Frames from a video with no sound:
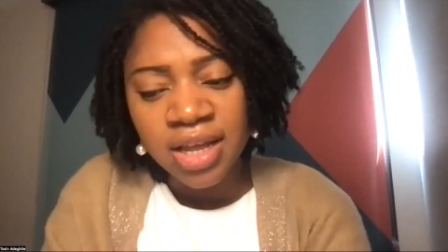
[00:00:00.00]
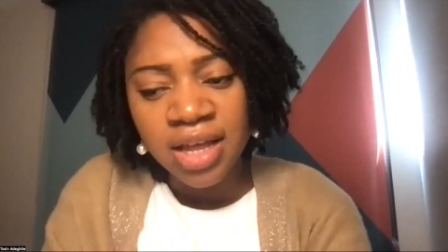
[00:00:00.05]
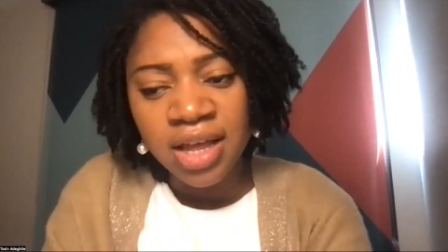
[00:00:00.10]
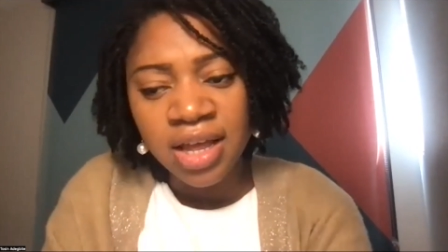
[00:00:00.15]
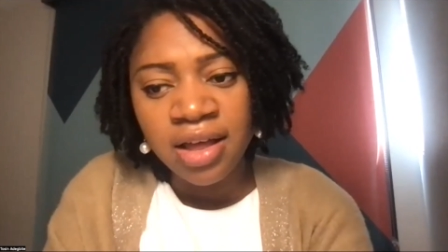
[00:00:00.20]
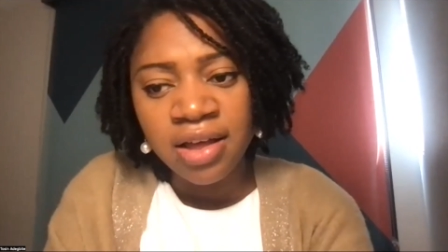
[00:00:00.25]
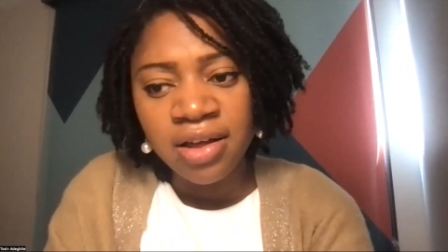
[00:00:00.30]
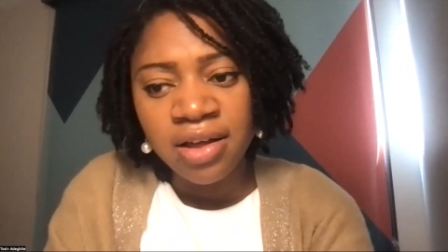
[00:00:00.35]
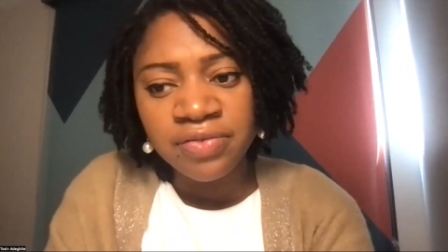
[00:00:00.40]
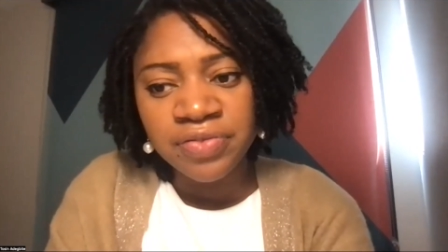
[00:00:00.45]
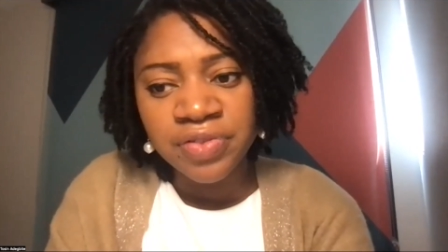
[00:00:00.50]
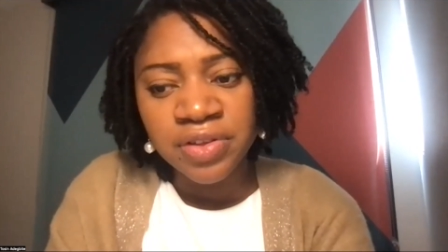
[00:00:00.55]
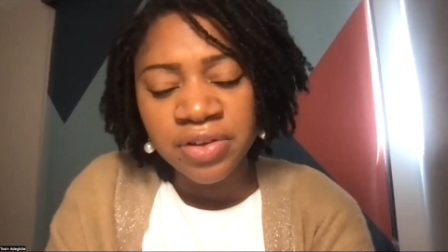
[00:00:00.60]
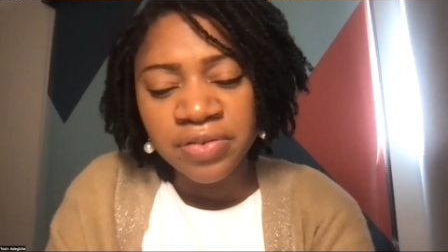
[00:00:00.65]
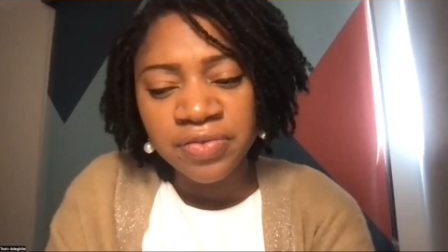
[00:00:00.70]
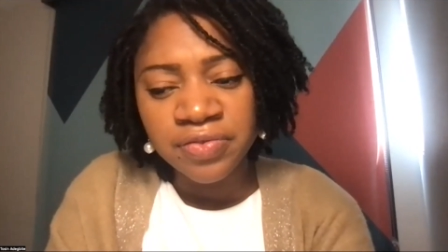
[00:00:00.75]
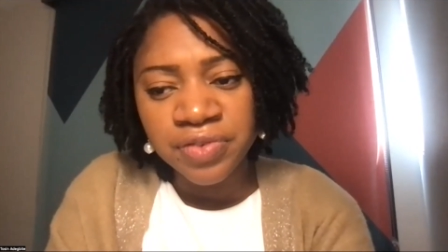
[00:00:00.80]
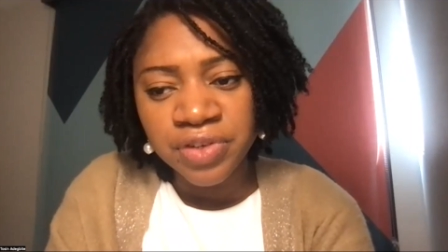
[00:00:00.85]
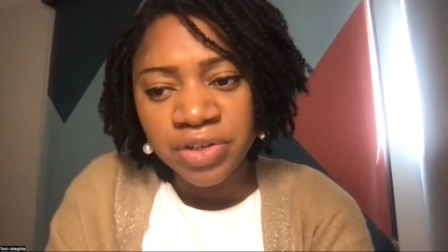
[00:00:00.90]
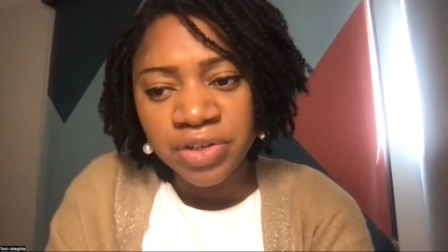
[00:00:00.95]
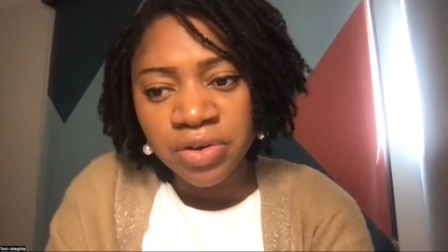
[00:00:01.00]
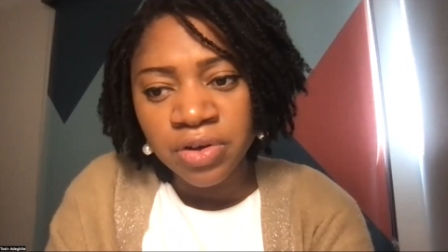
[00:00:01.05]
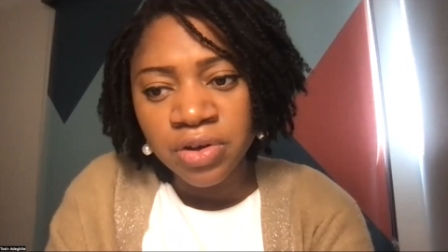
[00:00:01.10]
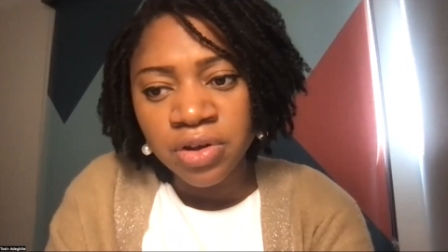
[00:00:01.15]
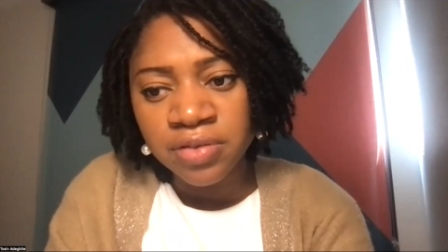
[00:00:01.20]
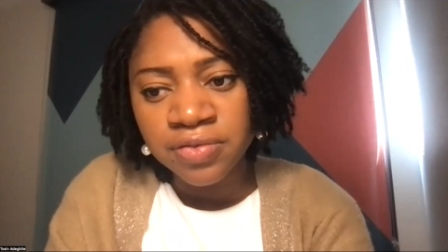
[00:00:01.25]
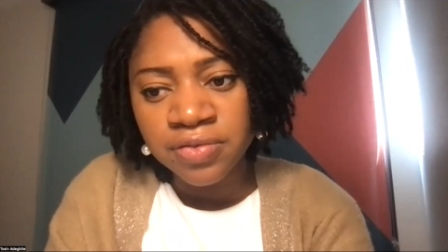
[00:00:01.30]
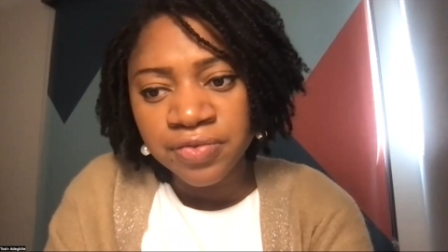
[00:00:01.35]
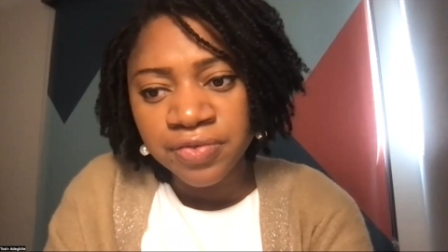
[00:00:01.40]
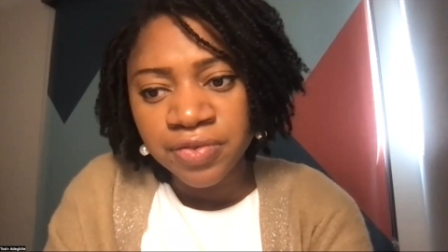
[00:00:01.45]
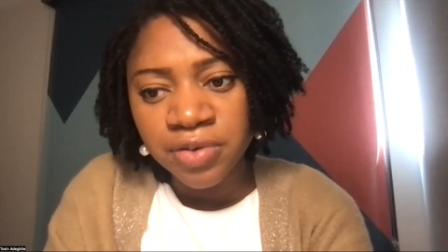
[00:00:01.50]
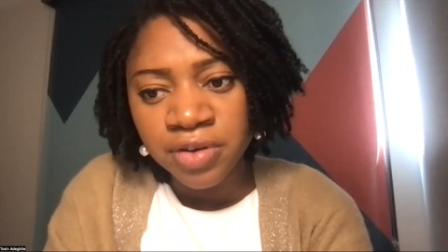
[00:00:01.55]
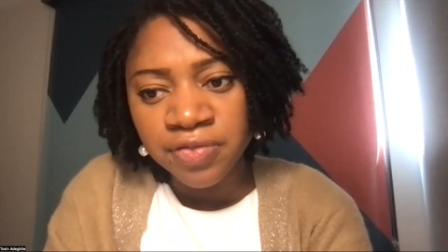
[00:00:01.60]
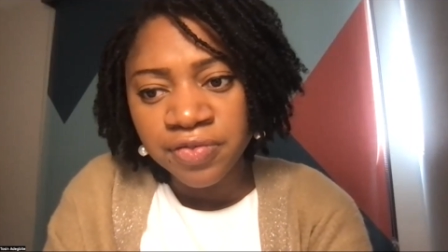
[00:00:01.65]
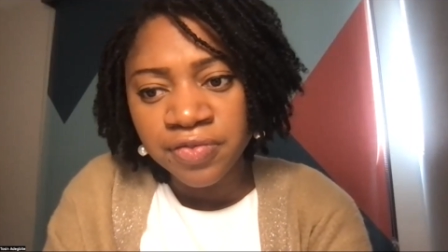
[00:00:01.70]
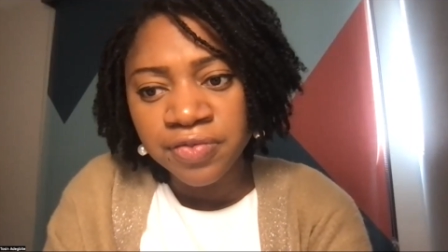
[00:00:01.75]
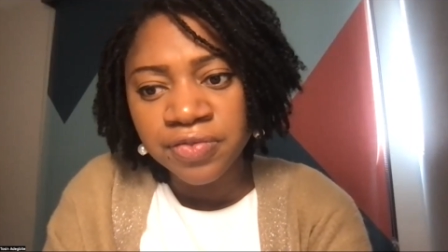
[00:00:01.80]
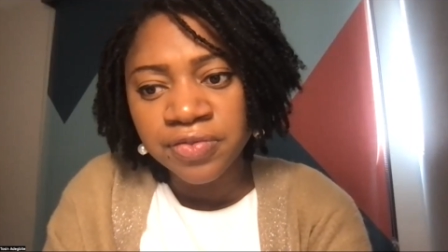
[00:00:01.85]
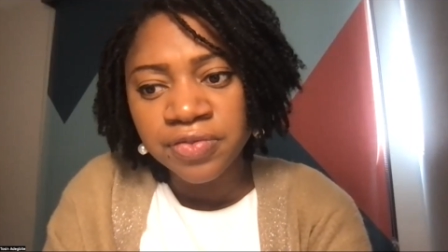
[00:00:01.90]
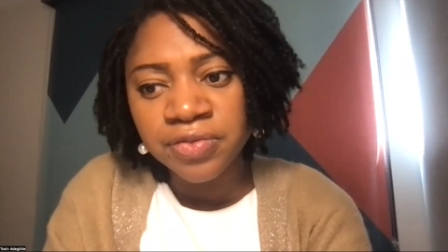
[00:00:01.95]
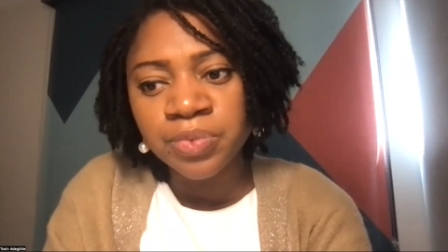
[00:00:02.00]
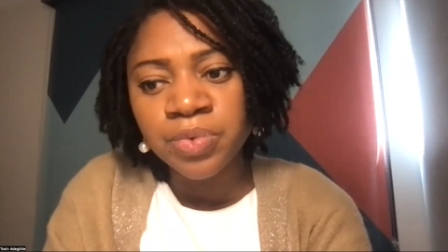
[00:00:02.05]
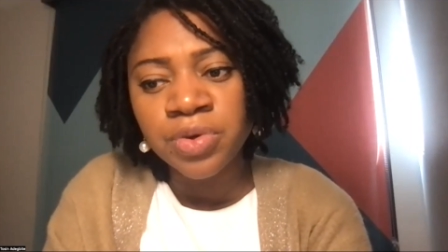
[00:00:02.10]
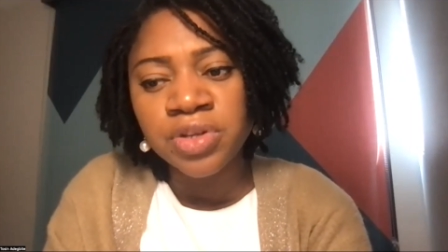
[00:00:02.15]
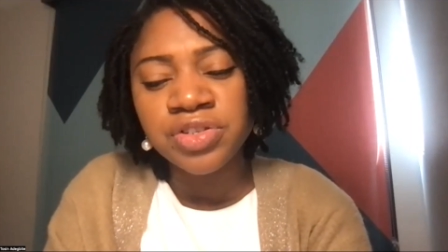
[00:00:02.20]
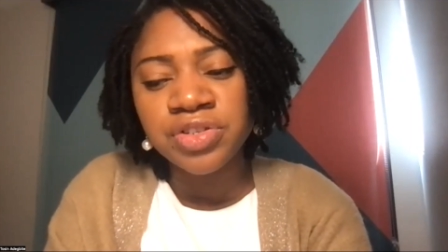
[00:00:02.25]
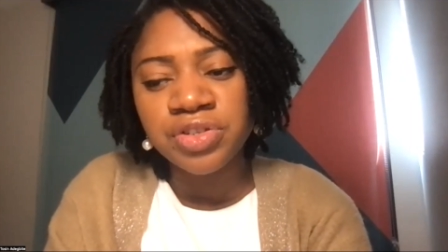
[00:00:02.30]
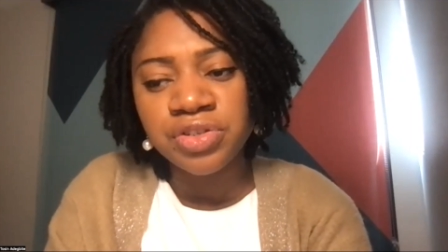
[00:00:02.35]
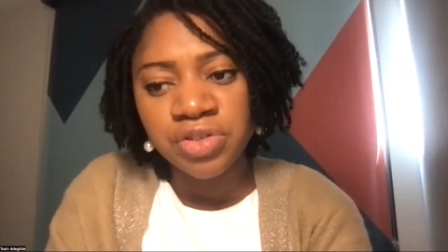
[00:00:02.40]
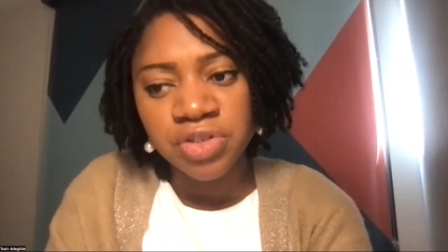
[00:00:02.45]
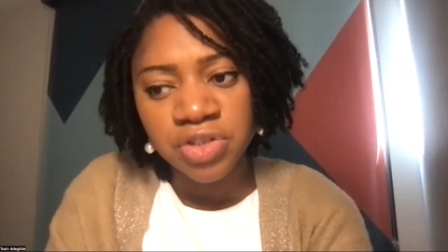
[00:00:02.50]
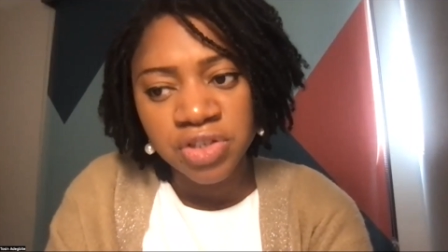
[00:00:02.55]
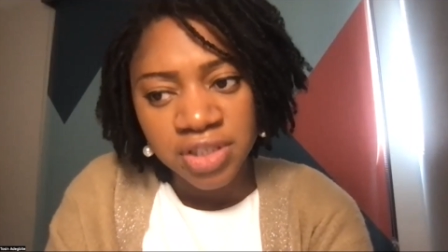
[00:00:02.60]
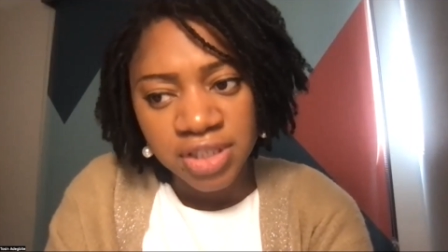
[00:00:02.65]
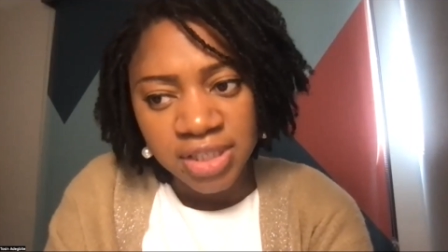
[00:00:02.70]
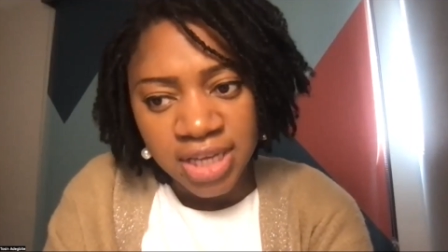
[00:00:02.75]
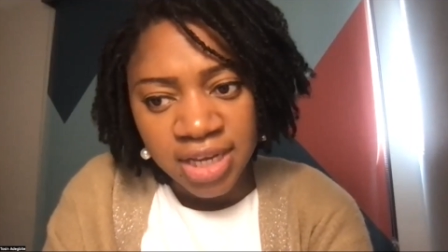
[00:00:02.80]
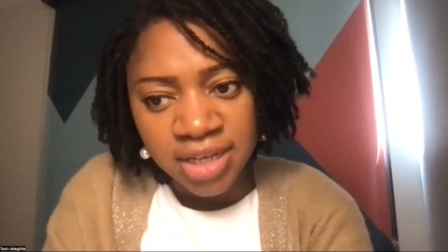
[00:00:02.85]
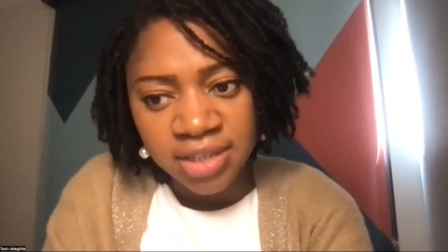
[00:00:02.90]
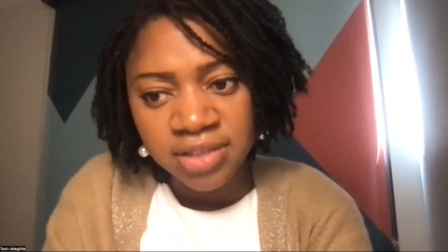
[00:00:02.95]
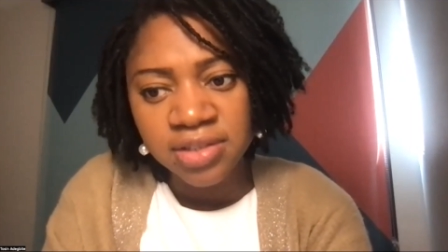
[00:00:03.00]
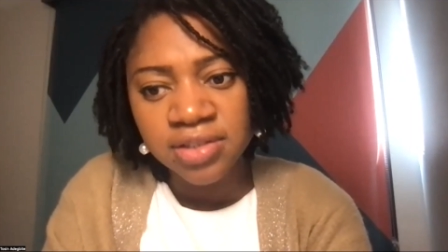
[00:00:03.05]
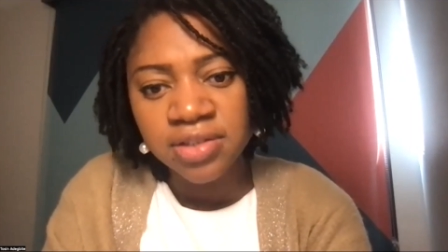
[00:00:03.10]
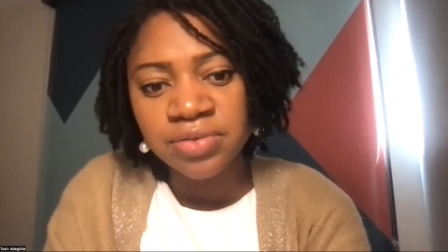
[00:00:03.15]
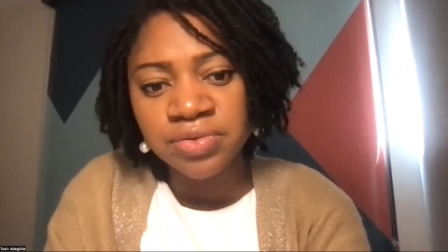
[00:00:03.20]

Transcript: uh, of of you know of of once you just send